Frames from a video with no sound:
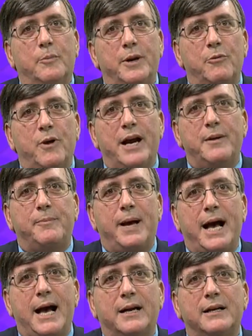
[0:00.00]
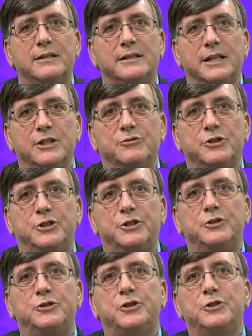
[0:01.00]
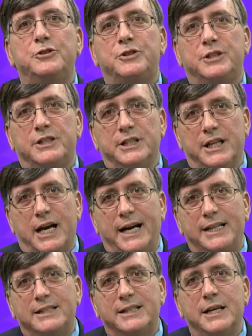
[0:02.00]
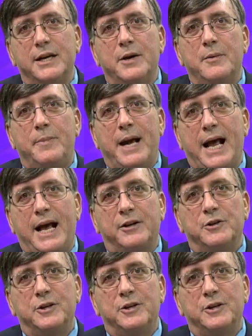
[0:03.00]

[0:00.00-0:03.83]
be right back to introduce you to tonight's panel